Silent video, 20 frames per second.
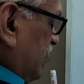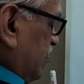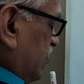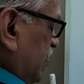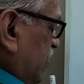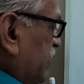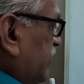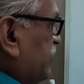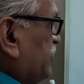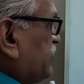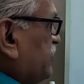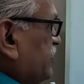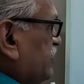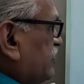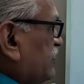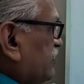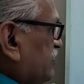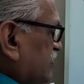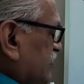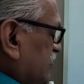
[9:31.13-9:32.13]

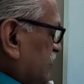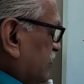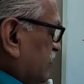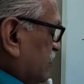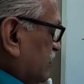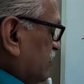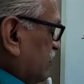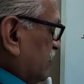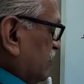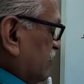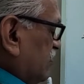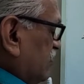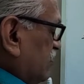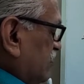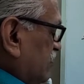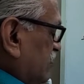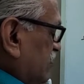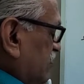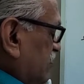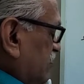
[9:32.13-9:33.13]
condition
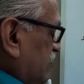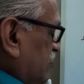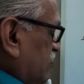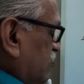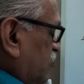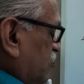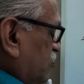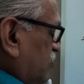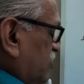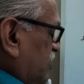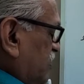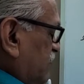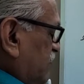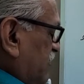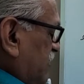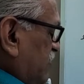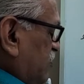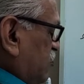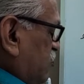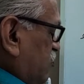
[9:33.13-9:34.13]
dou z
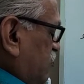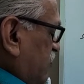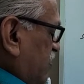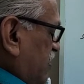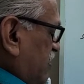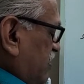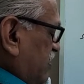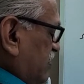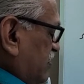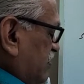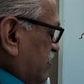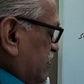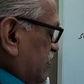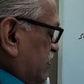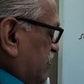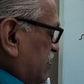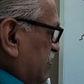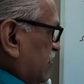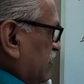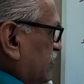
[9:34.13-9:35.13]
by dou y
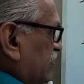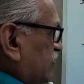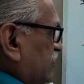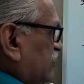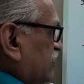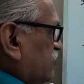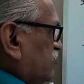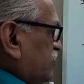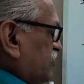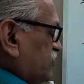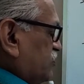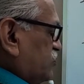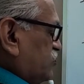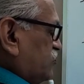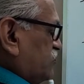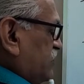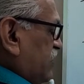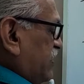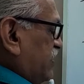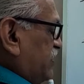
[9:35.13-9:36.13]
is equals to
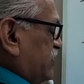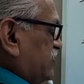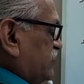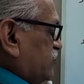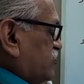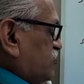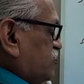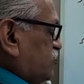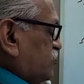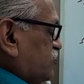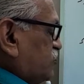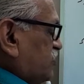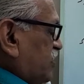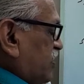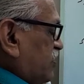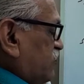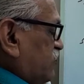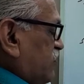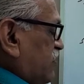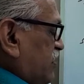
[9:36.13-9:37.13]
minus 2
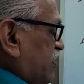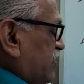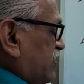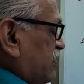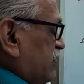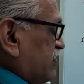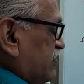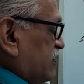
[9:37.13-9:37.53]
sin y